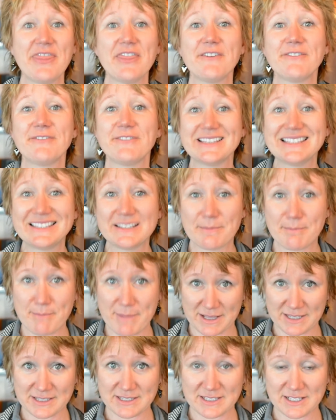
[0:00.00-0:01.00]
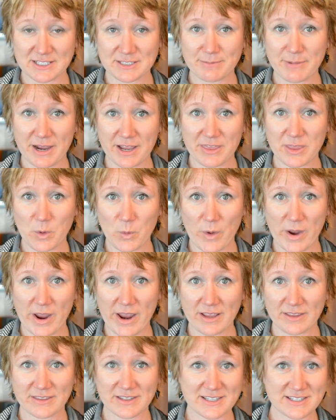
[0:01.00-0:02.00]
And the fundamentals, by the
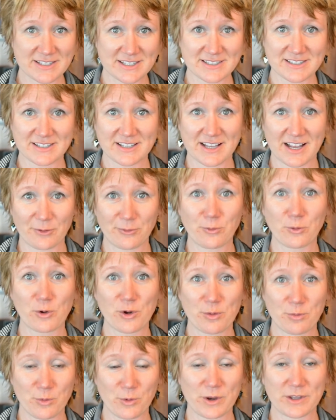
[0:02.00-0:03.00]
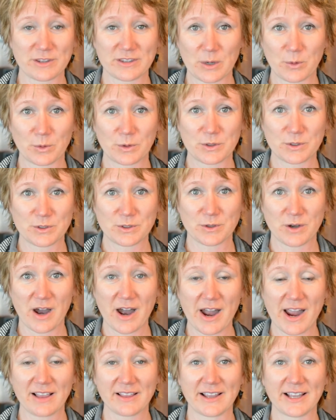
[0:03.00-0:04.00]
way, this is a fourth point I want to
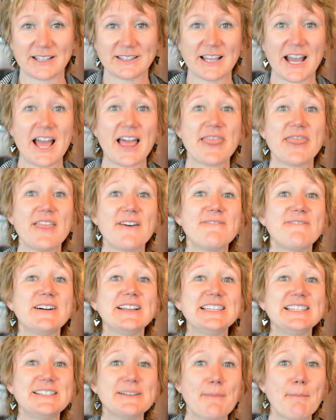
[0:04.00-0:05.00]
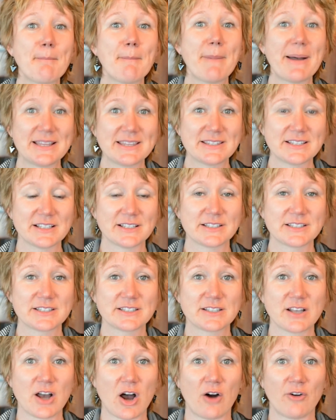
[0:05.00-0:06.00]
highlight, the
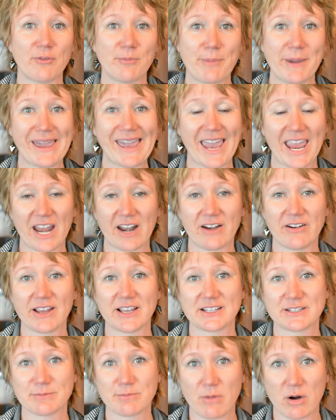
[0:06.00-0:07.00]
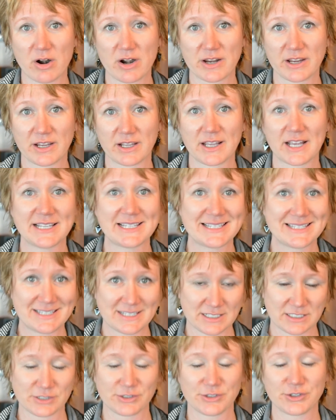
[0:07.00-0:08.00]
fundamentals of Bay Area's market are
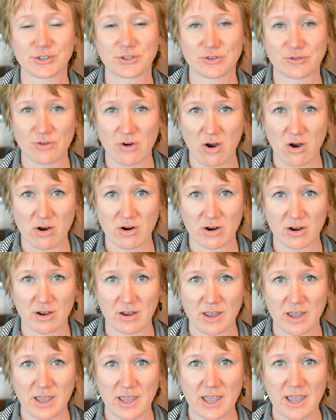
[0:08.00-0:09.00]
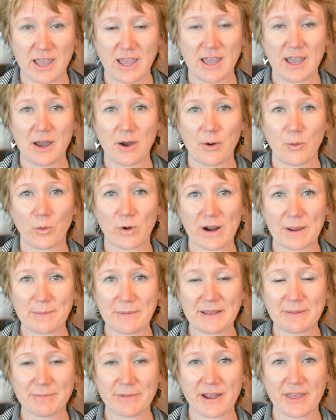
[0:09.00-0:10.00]
still strong. What I
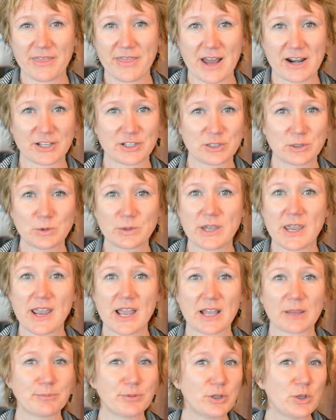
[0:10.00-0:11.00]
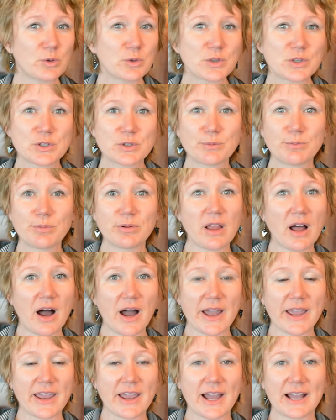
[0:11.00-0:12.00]
mean by that is looking at pure
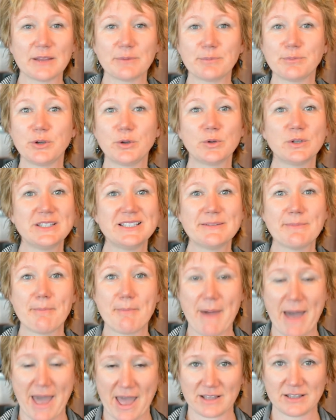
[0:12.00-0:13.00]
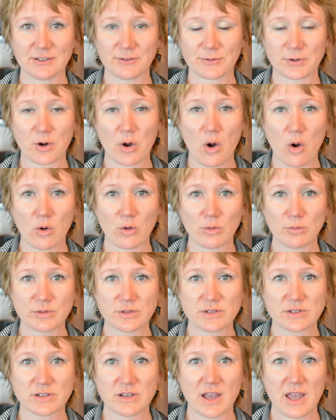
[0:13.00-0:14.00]
supply and pure demand for
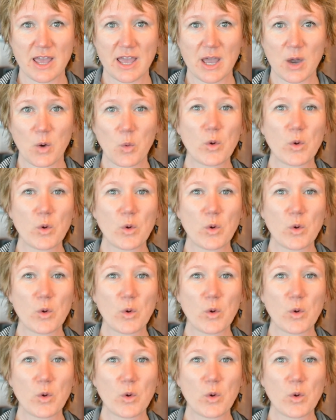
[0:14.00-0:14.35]
homes,